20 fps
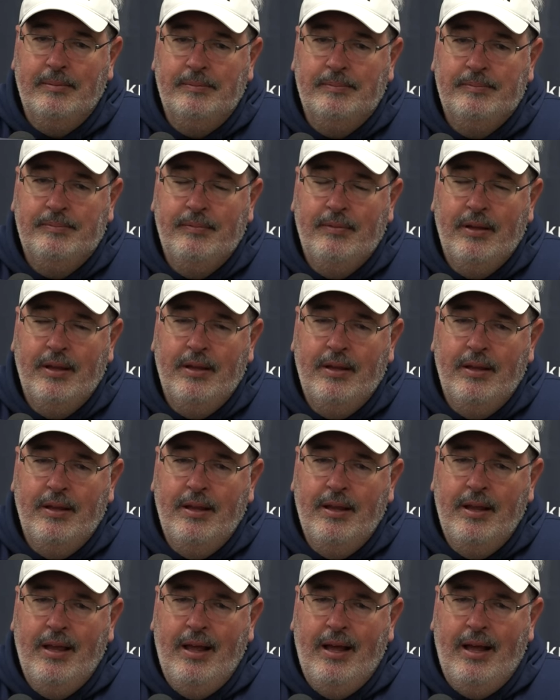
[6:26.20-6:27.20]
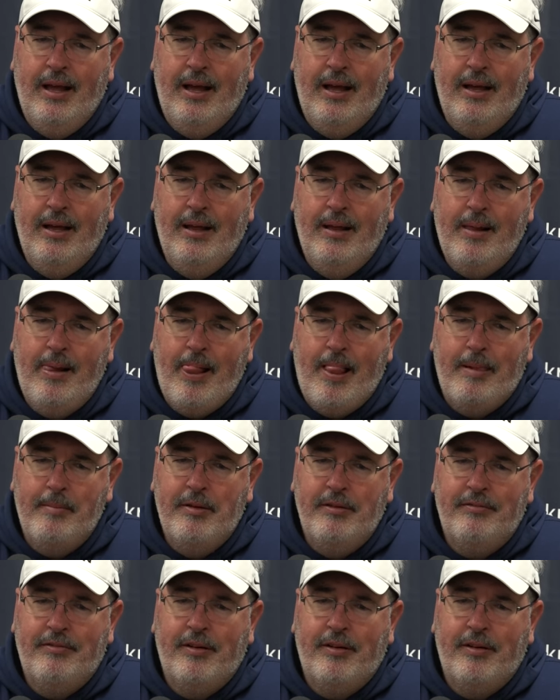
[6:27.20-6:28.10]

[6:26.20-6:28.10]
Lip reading: Yeah. I mean,